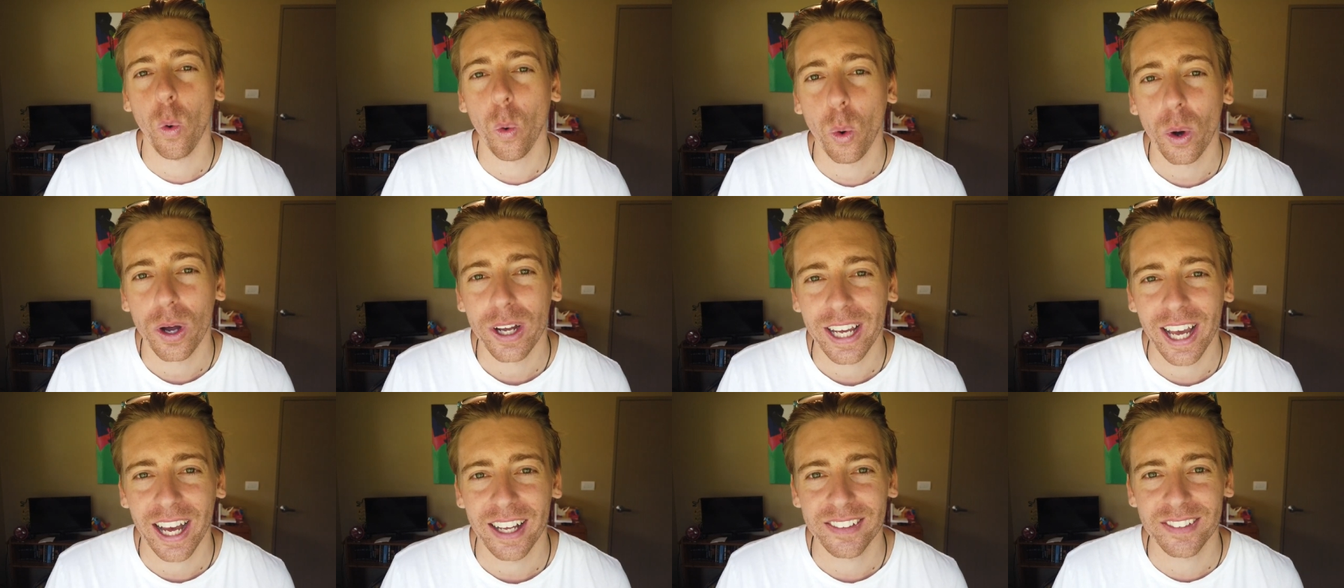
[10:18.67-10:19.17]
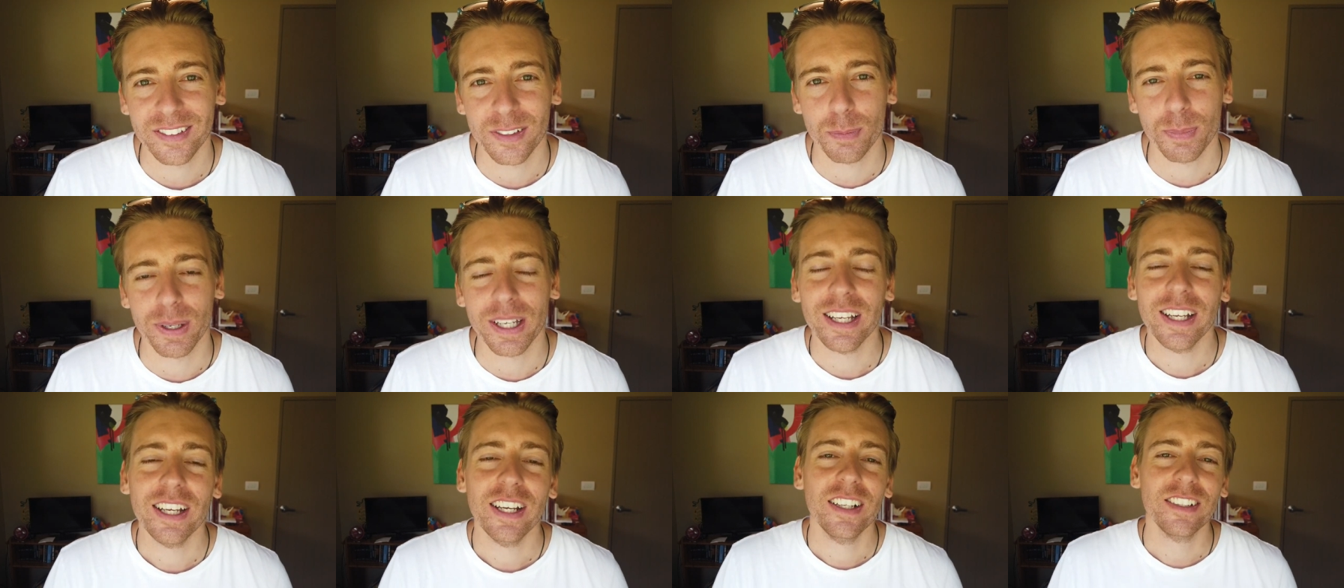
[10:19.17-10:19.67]
or
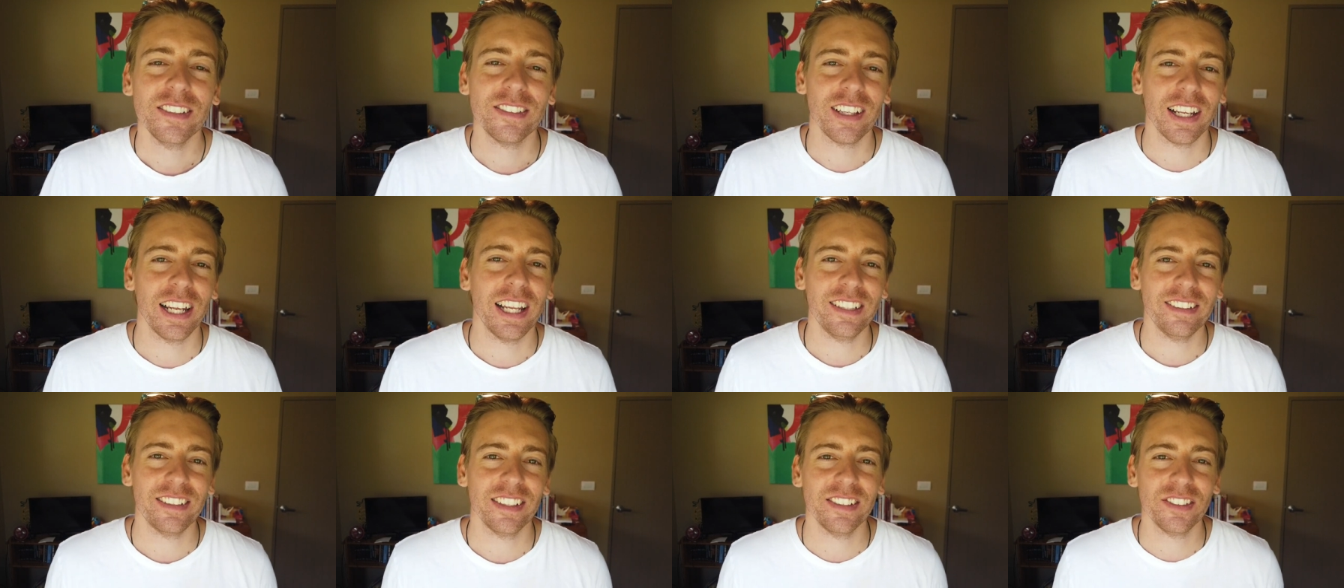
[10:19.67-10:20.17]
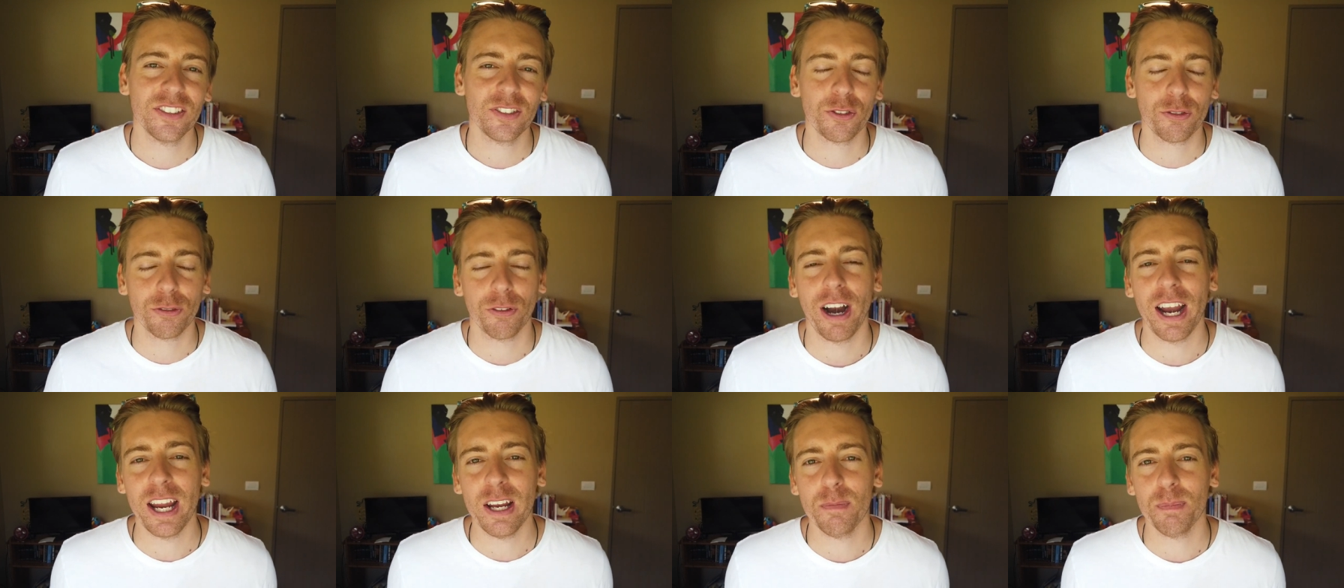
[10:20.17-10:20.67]
customer. So LinkedIn's
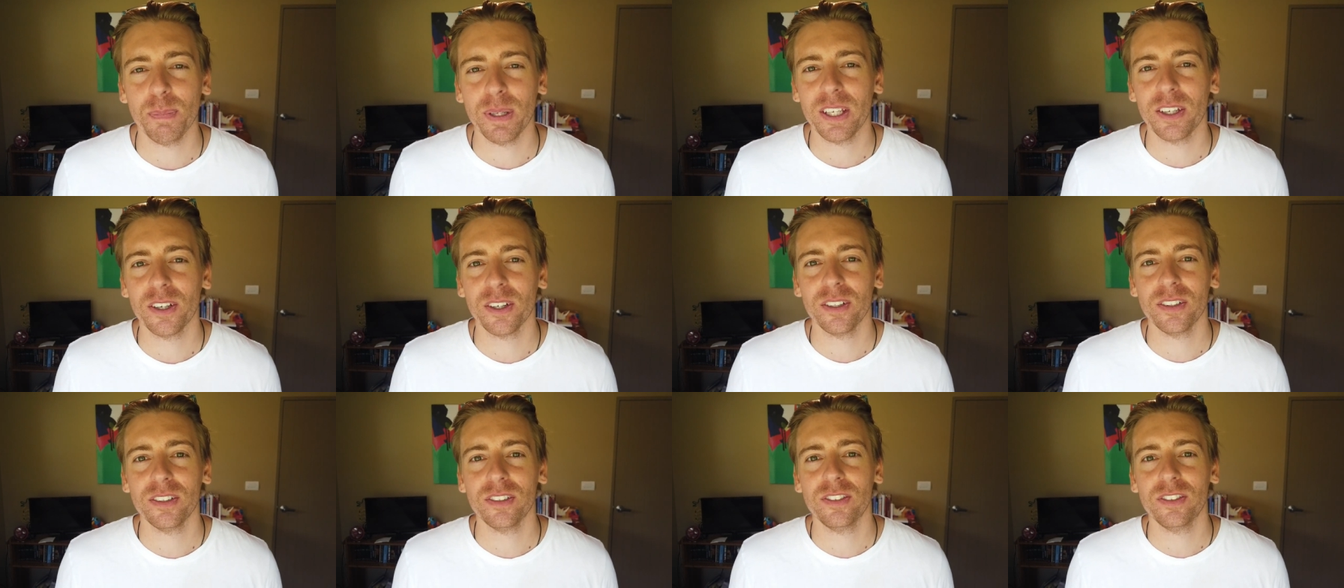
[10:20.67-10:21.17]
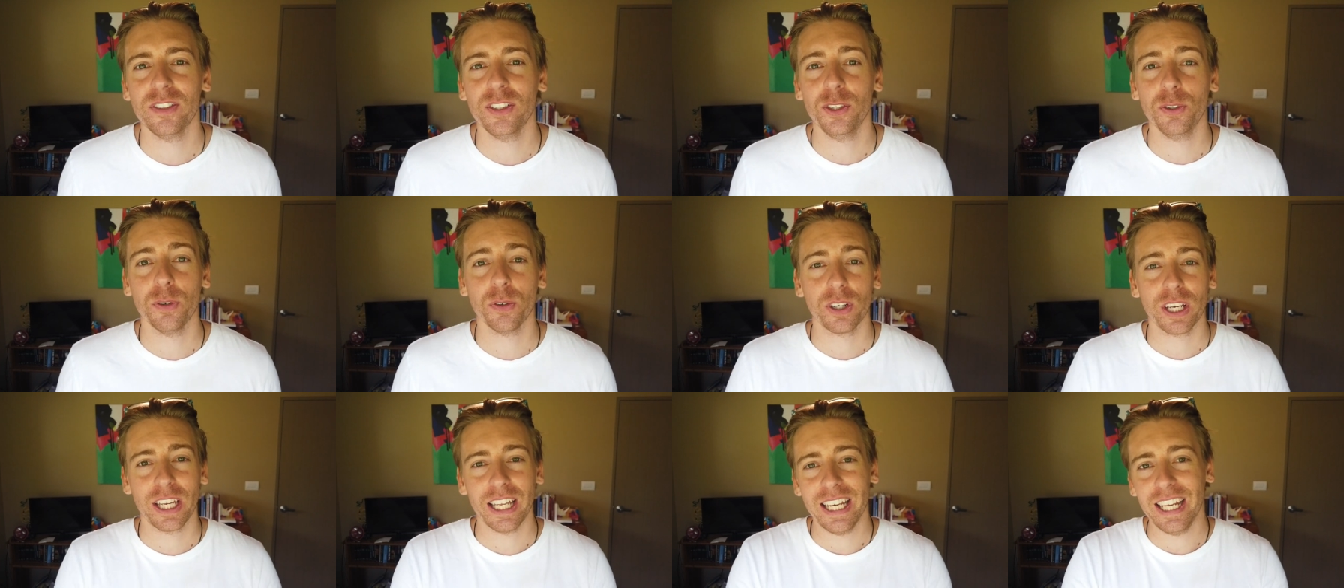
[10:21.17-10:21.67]
great because
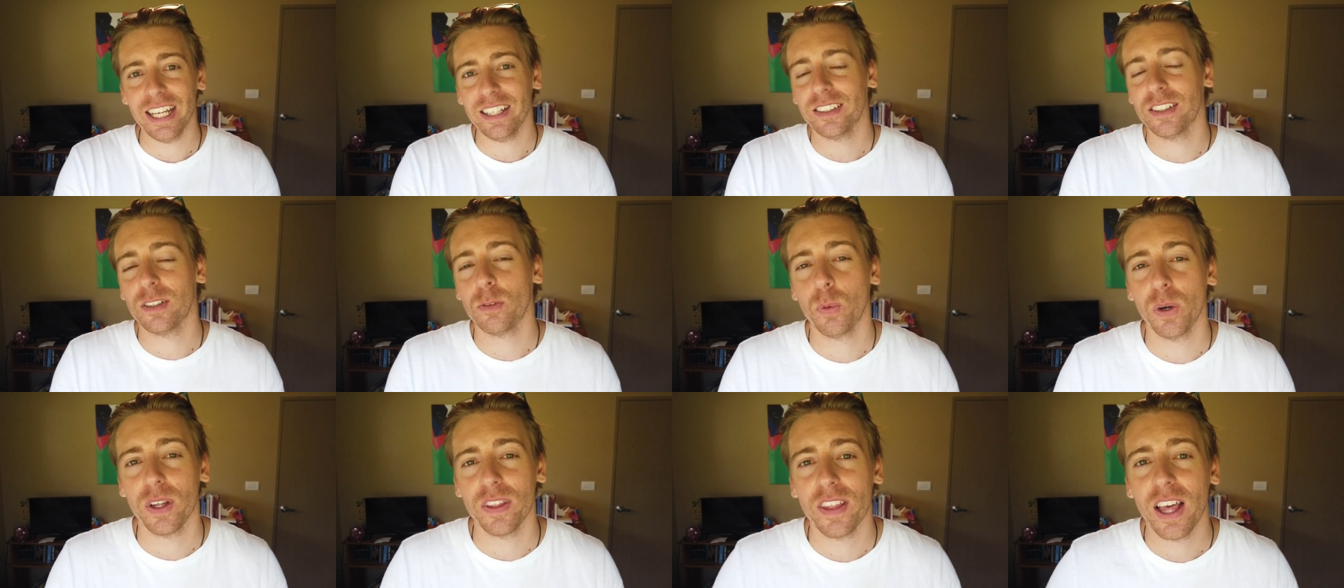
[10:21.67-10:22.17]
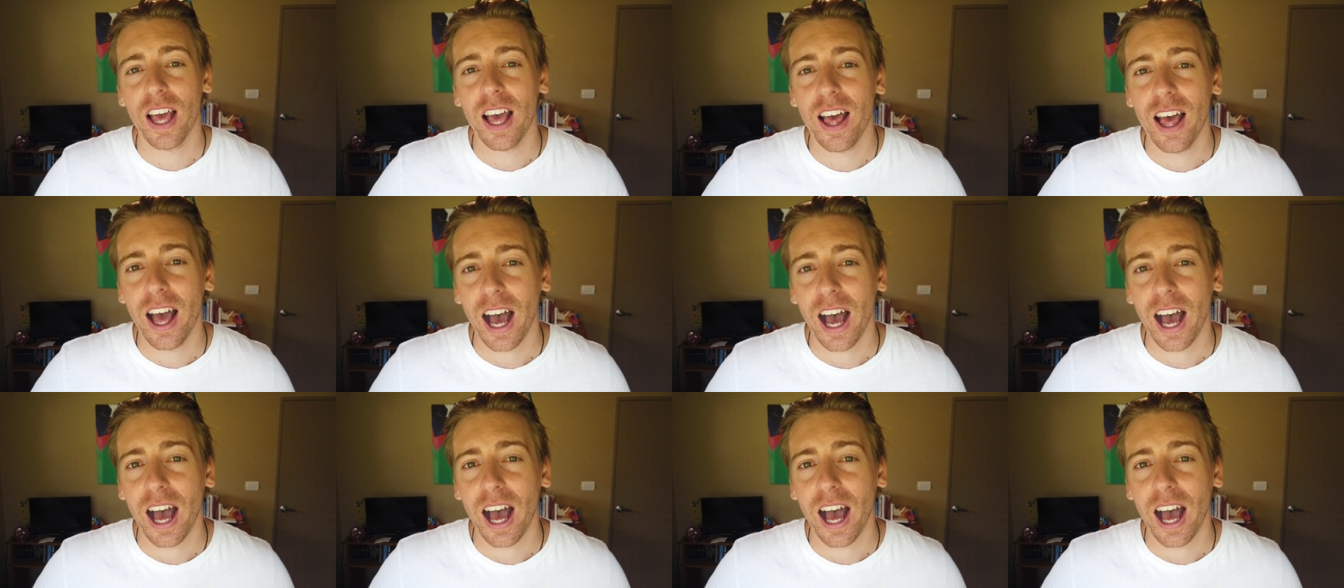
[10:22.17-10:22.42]
you're connected with